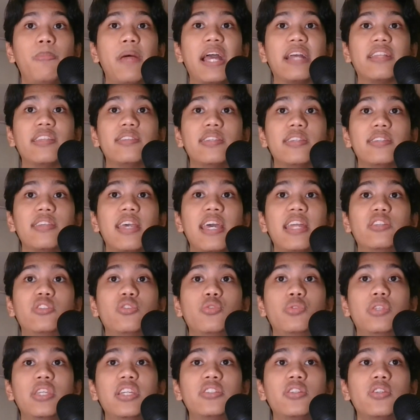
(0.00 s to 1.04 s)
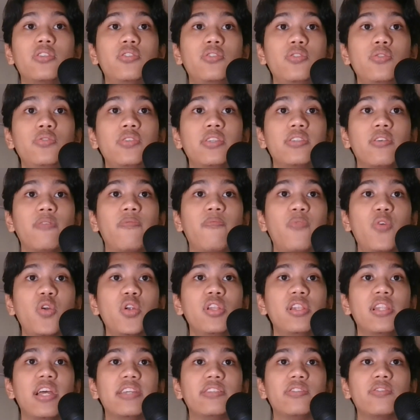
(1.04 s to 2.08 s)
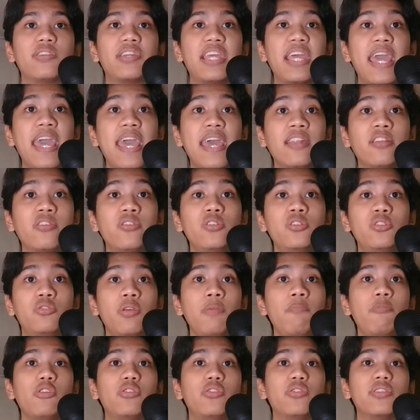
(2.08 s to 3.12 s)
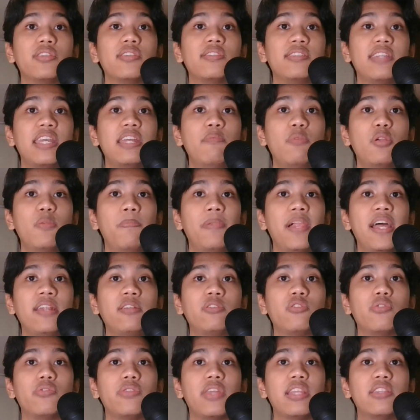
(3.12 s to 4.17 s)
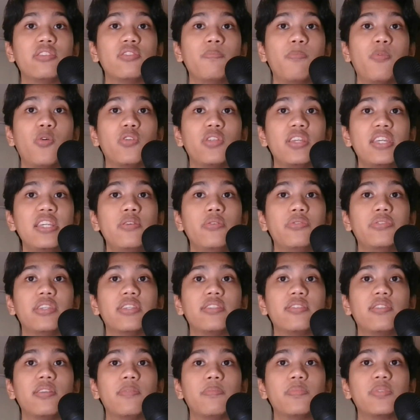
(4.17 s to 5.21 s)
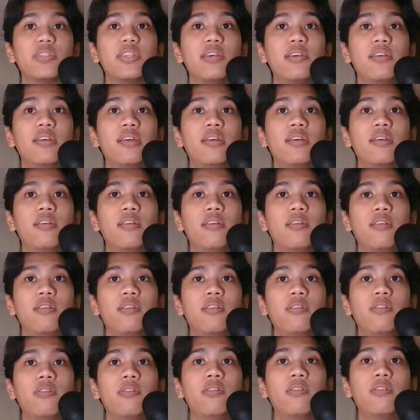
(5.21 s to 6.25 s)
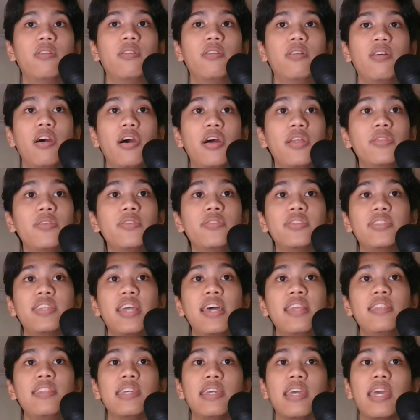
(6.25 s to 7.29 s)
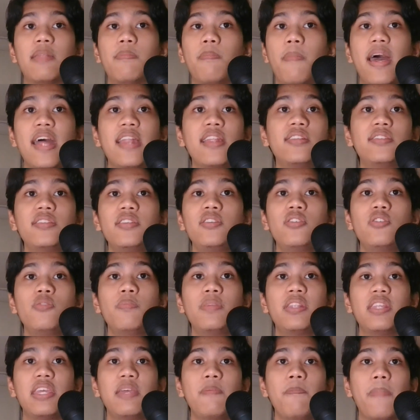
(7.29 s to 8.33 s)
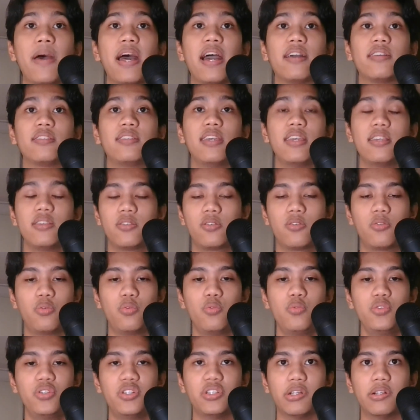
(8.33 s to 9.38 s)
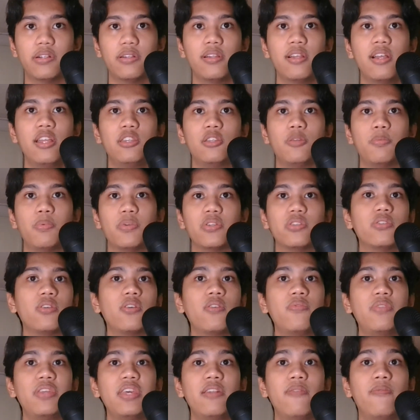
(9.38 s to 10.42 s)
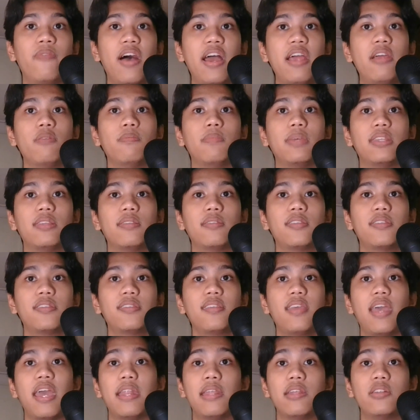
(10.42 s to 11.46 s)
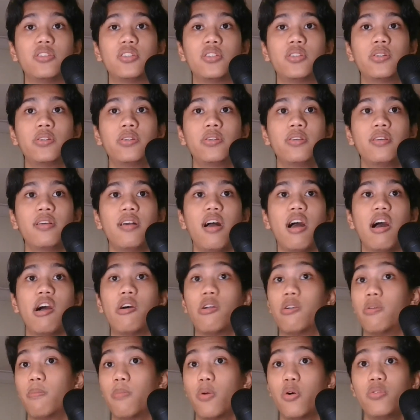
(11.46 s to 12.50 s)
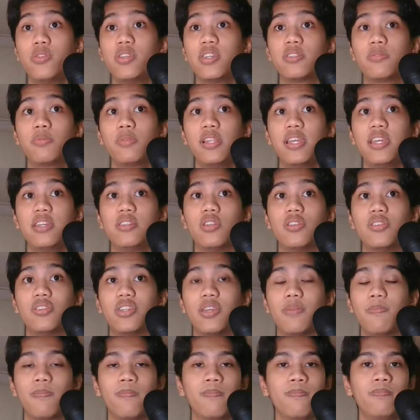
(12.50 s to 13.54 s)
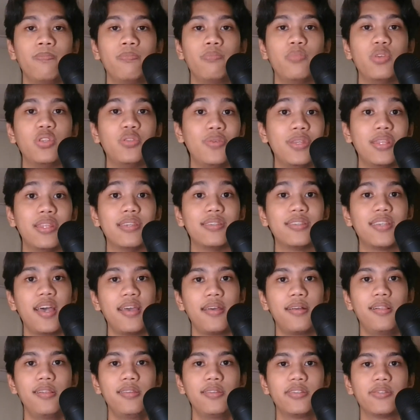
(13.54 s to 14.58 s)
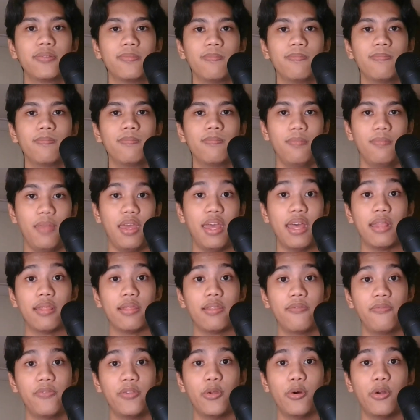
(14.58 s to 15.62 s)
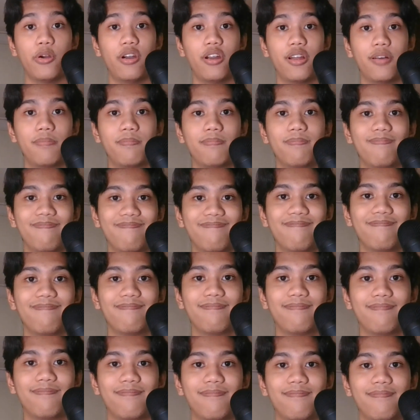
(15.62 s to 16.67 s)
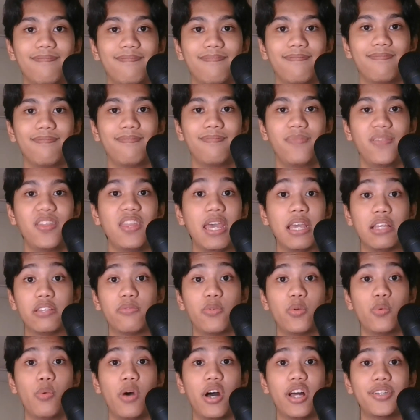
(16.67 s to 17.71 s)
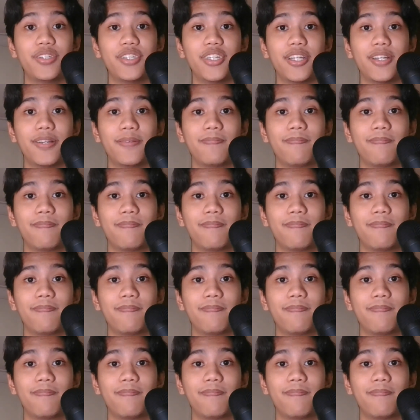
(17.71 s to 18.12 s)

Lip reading: practices and judicious uses of fertilizer can contribute to sustainable plant growth and support ecosystems. Understanding and managing human impact is crucial to preserve the environment and ensure a harmonious relationship between the cycles and the flora. Thanks for watching.